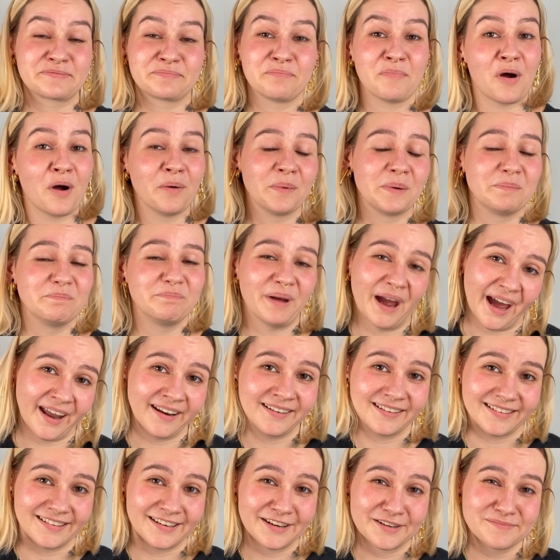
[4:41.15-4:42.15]
mom
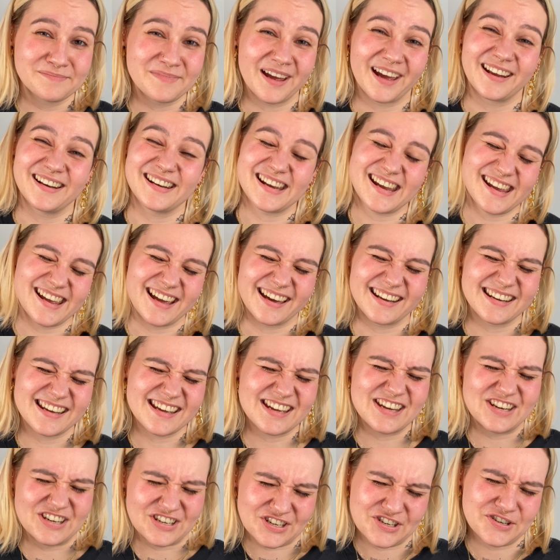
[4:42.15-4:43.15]
abandoned him and he had
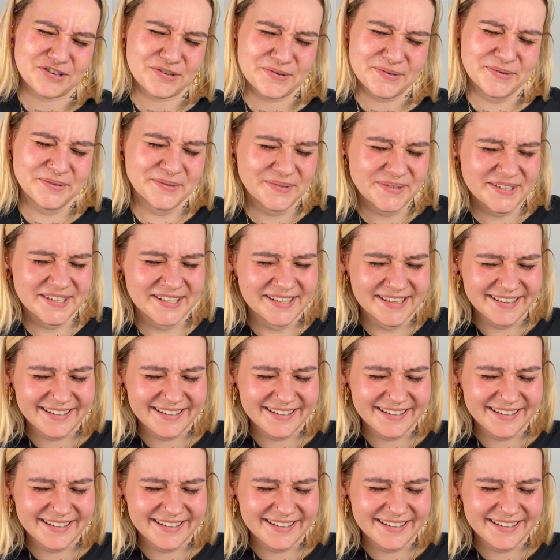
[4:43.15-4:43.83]
issues.